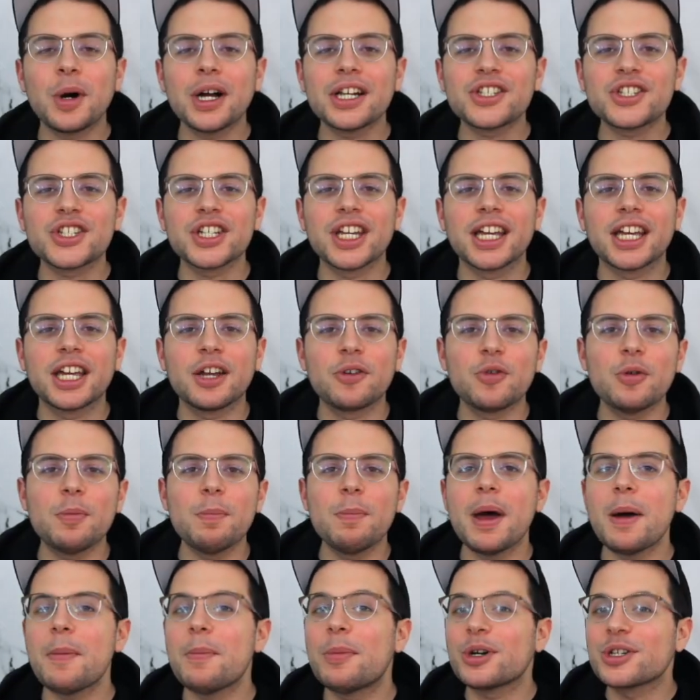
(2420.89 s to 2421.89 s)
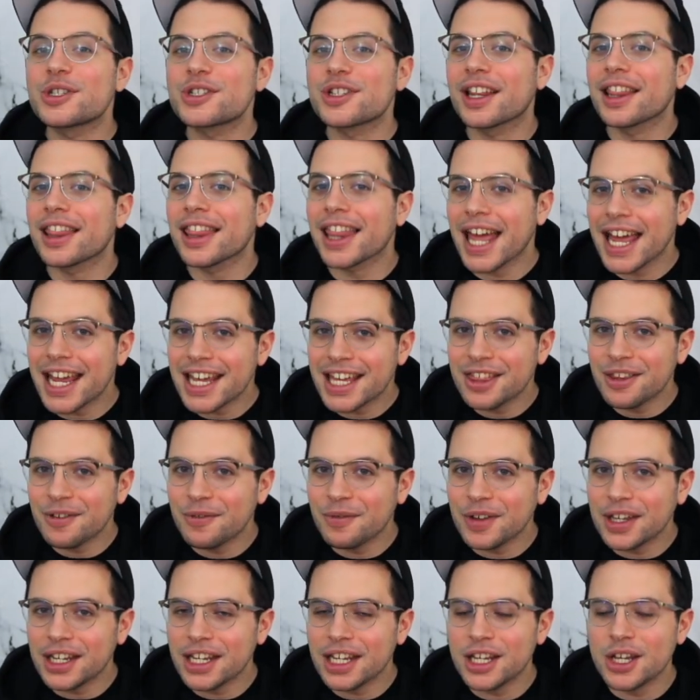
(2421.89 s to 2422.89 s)
watching. Remember to like
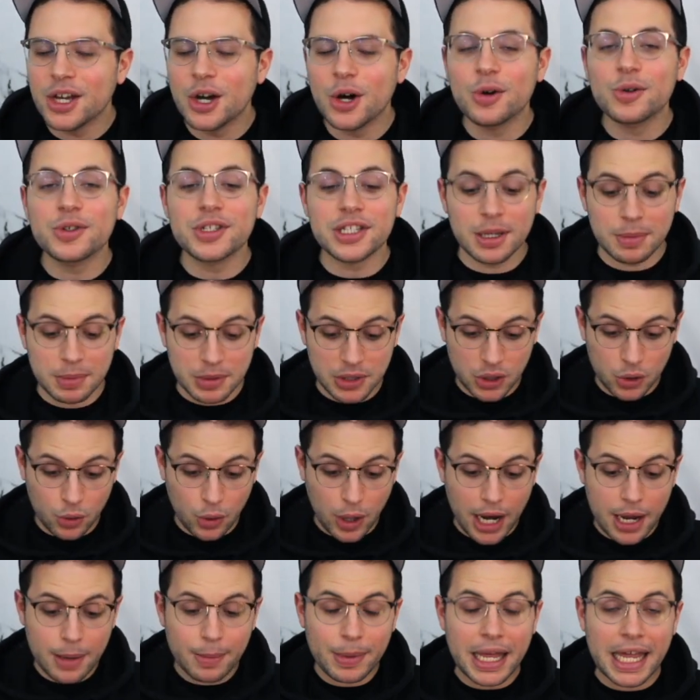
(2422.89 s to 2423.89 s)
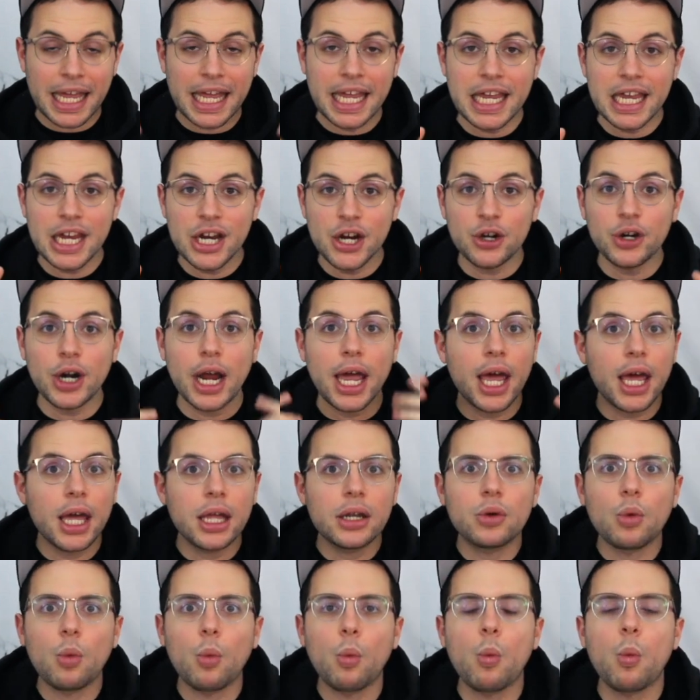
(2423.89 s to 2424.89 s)
the video, subscribe here,
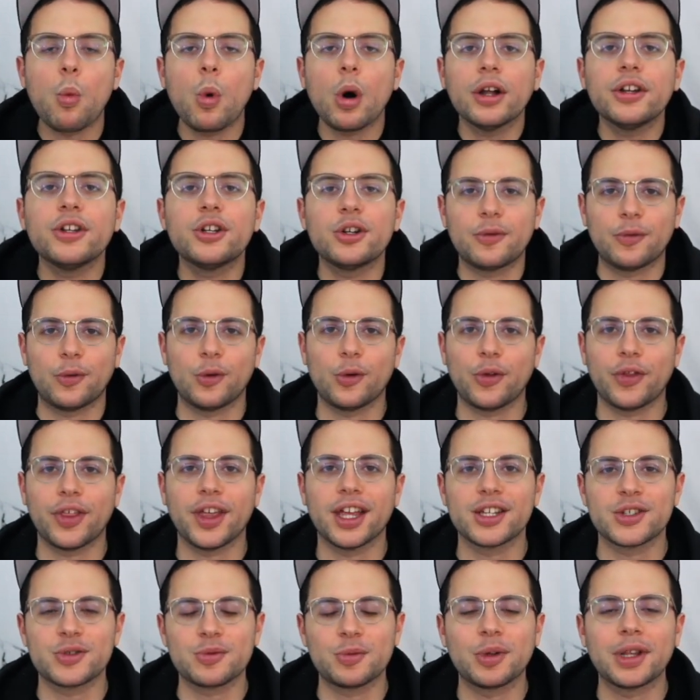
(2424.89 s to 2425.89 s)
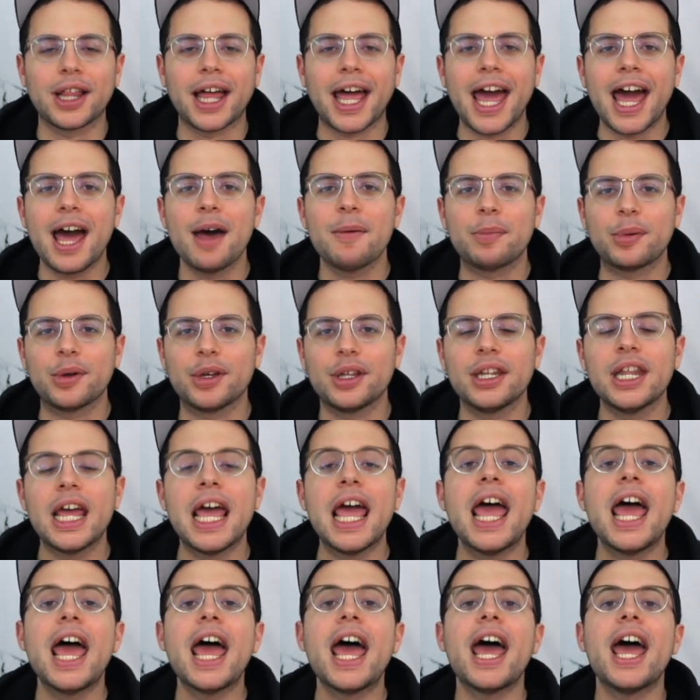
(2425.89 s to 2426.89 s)
and wonderful things will happen,
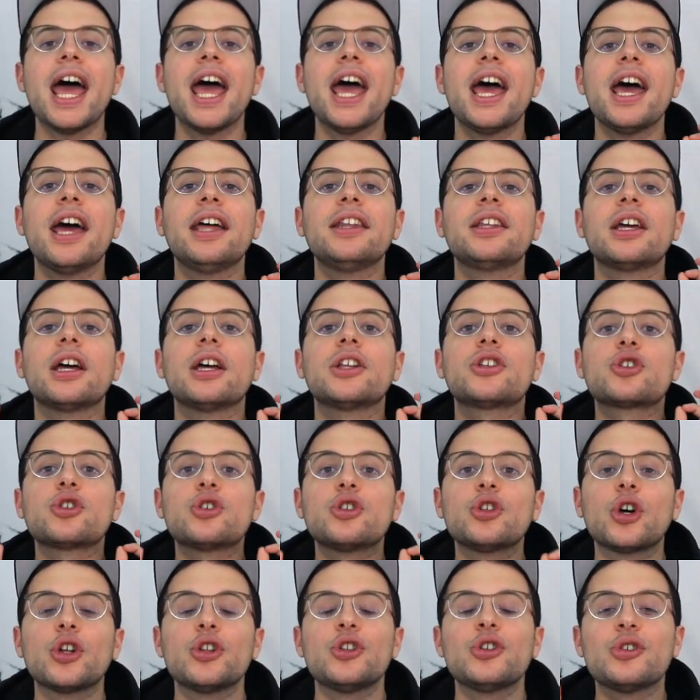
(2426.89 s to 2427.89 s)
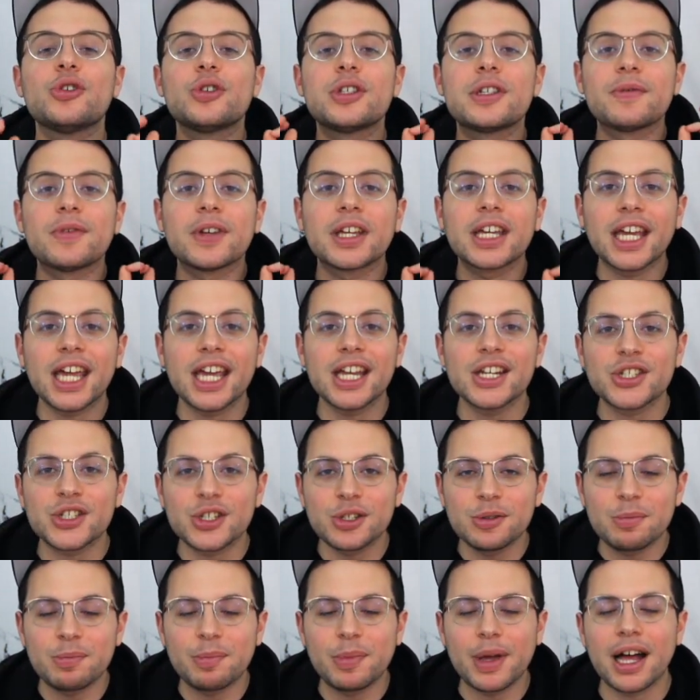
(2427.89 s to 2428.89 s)
and turn on your
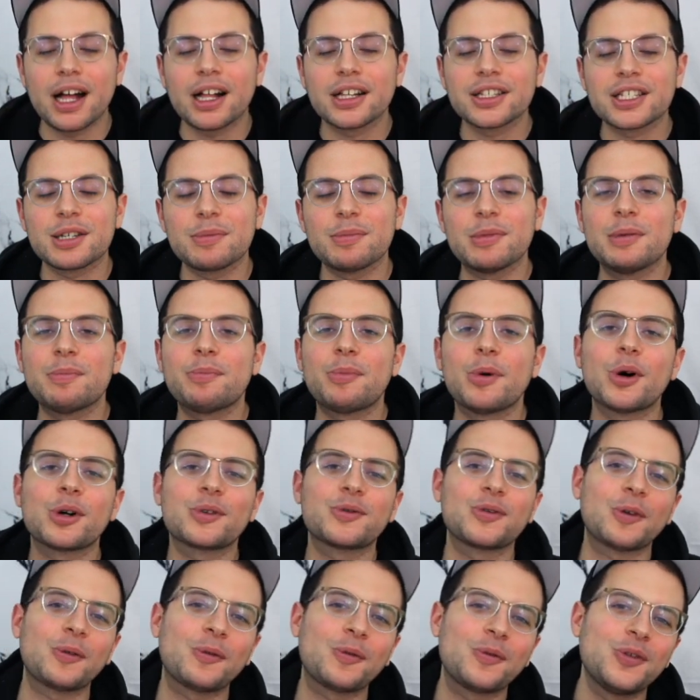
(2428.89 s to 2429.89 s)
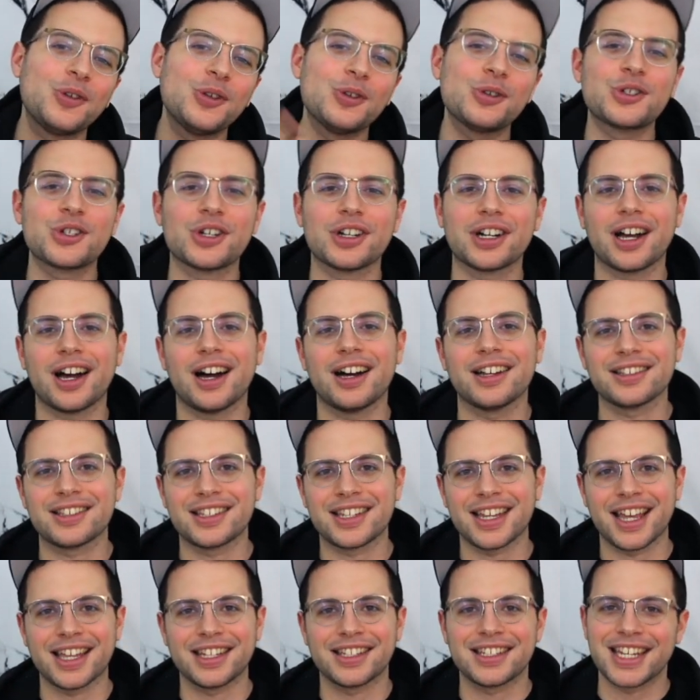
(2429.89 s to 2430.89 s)
notification bell to be poked for future
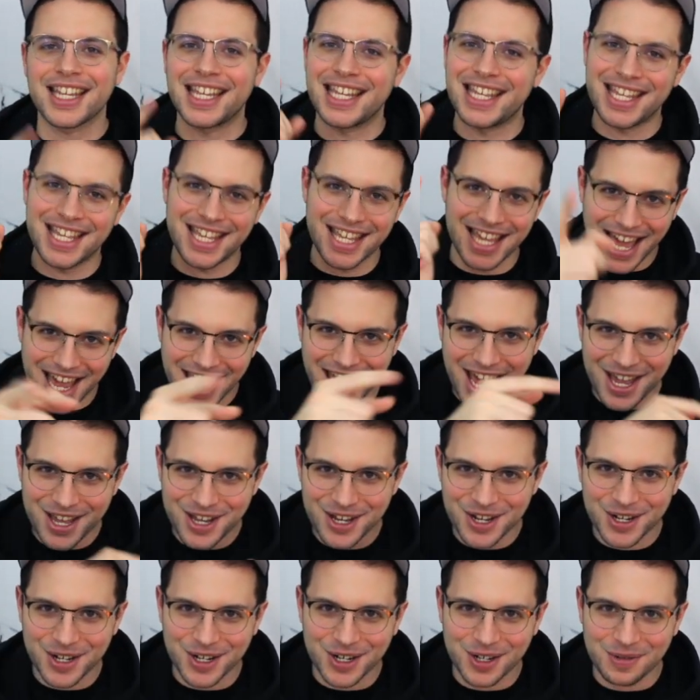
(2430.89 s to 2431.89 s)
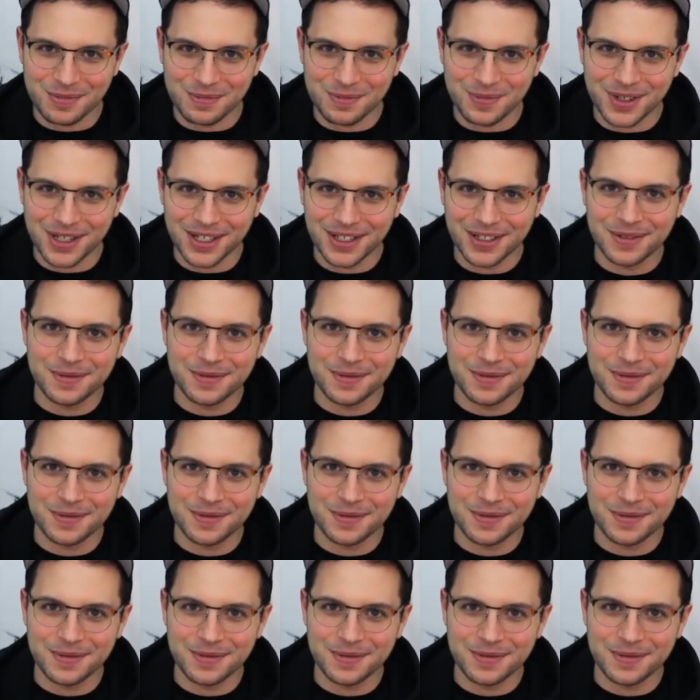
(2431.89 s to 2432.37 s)
content. Yayayum. Yeah.